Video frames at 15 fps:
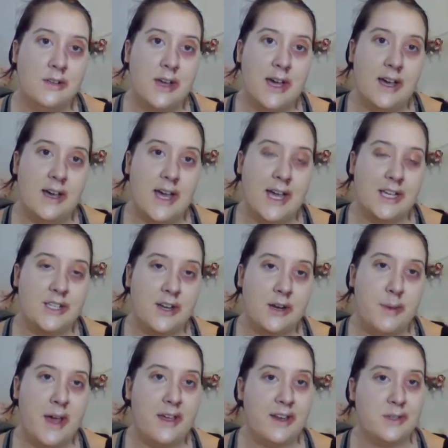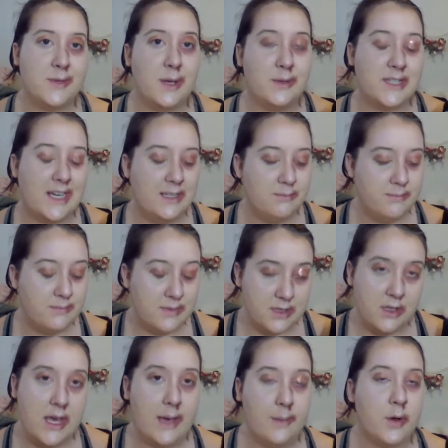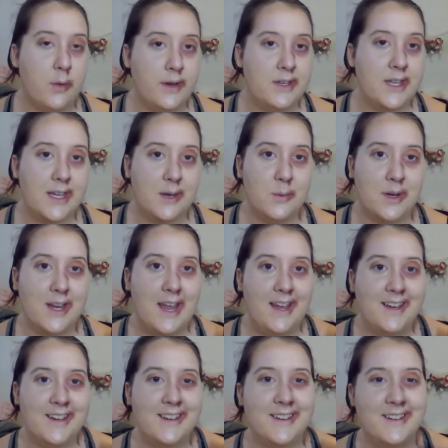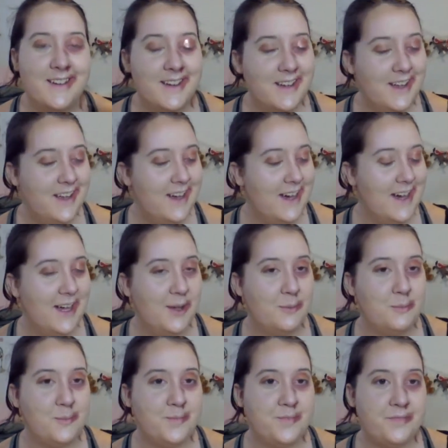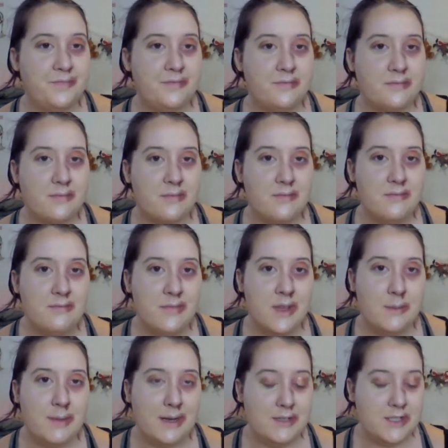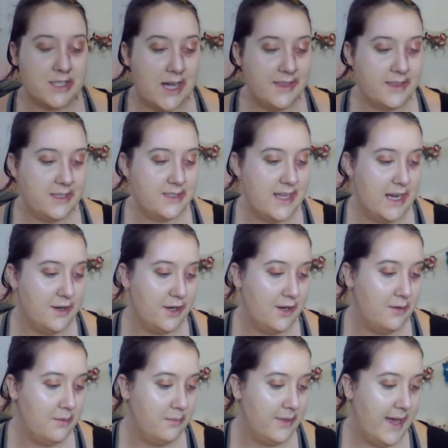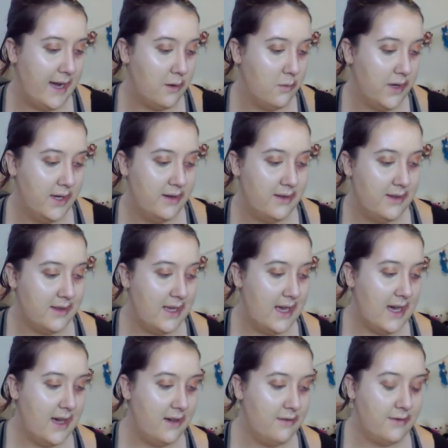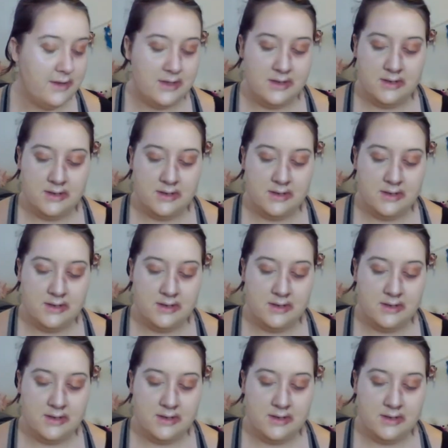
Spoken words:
eyeshadow palette as well, which I am going to get one day. But I just got the standard black one that they have.